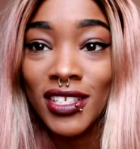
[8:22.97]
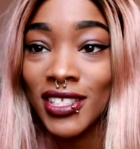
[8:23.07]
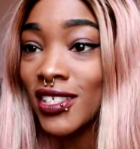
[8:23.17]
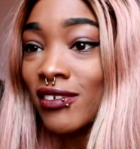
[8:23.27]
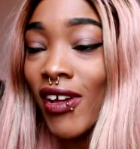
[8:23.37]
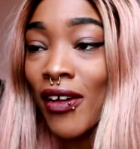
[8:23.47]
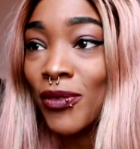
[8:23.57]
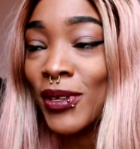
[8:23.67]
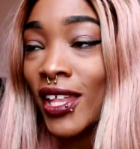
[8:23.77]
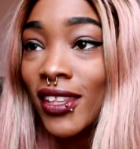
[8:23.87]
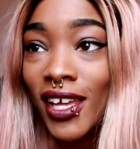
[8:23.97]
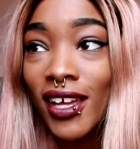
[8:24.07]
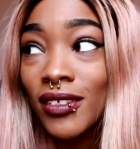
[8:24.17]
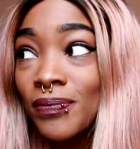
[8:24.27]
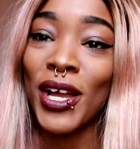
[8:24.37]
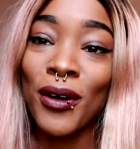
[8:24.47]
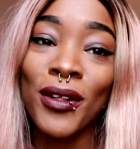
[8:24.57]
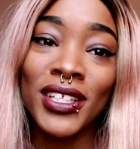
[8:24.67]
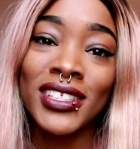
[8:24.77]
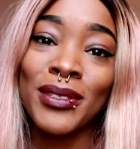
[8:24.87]
It didn't even have to be like that. My
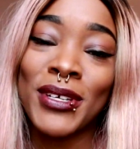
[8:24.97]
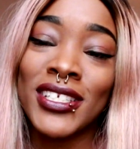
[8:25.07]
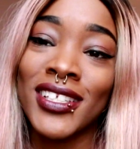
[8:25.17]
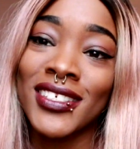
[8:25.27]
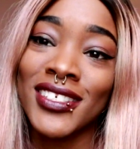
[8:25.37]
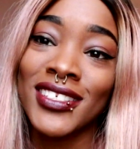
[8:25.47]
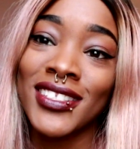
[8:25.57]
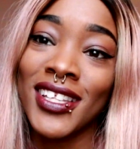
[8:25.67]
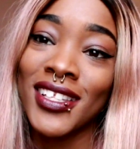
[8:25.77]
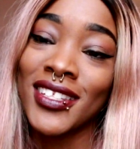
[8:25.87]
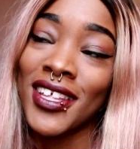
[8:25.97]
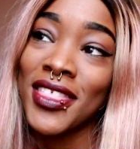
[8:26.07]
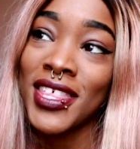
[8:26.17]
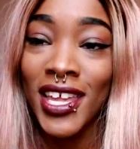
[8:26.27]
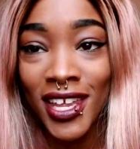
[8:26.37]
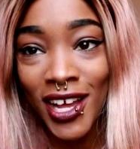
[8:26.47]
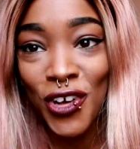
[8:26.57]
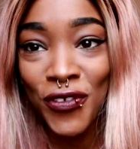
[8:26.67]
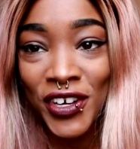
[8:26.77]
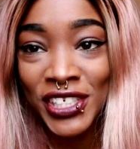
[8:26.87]
goal is to basically just to think it
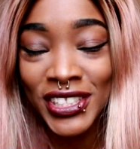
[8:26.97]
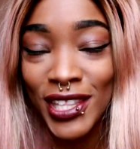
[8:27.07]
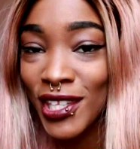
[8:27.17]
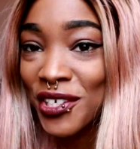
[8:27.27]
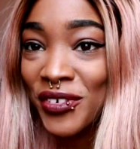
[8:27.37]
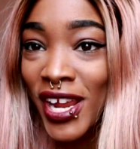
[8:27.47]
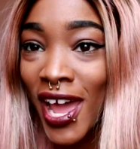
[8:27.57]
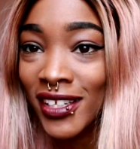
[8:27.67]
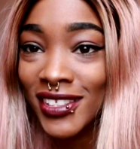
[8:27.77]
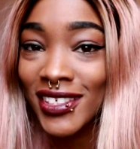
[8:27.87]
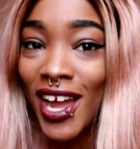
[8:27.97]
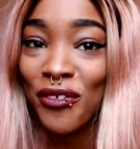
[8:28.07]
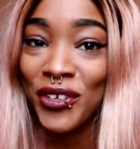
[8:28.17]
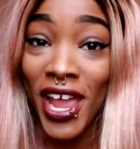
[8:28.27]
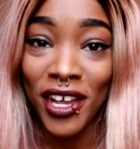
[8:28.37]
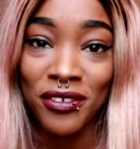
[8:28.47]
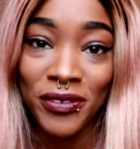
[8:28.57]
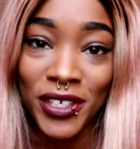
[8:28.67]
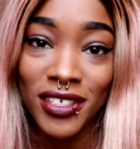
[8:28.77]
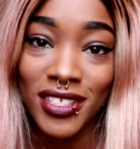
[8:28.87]
out first and then react, and not react
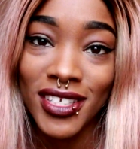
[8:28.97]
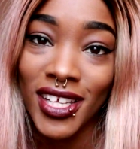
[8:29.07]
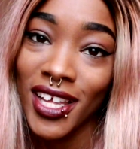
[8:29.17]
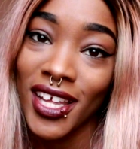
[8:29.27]
first.